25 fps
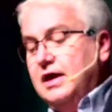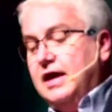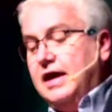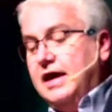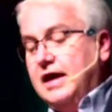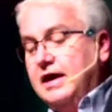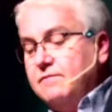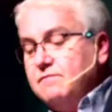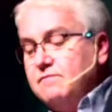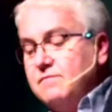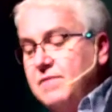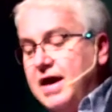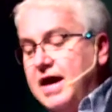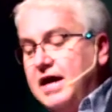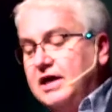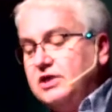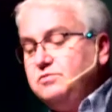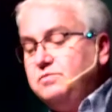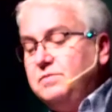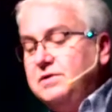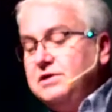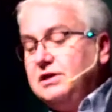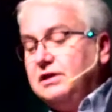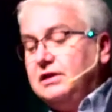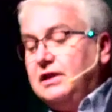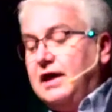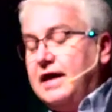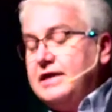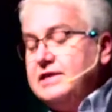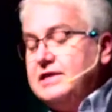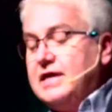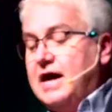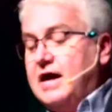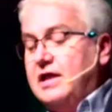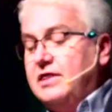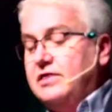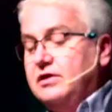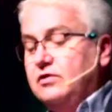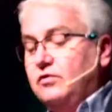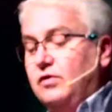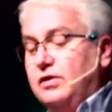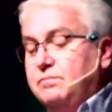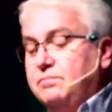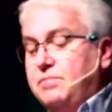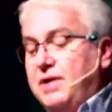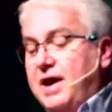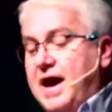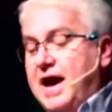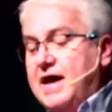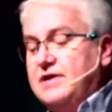He makes me to lie down in the
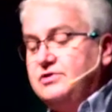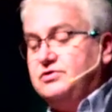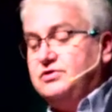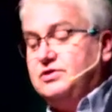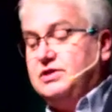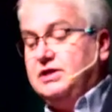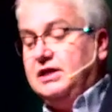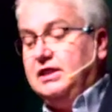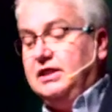green pastures.